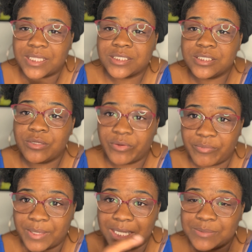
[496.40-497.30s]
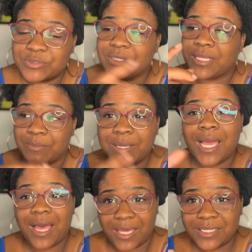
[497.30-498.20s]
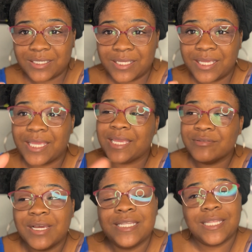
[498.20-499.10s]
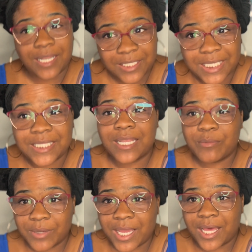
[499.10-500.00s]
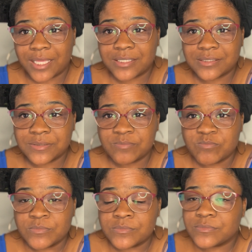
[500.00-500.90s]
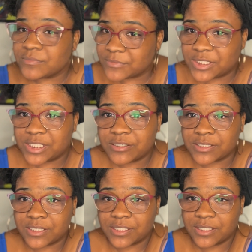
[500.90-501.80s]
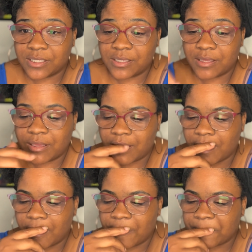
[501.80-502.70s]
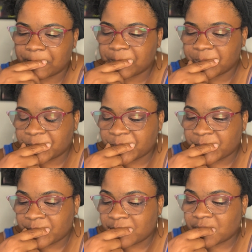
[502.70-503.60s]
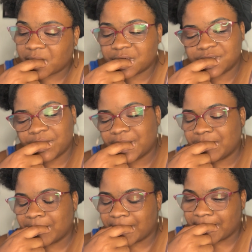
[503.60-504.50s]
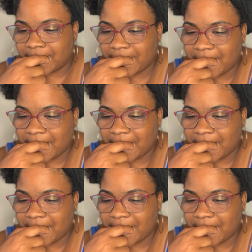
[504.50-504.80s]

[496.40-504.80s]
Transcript: to do with me. That's between him and God. And he went to take that up with God. Seriously. So anyway,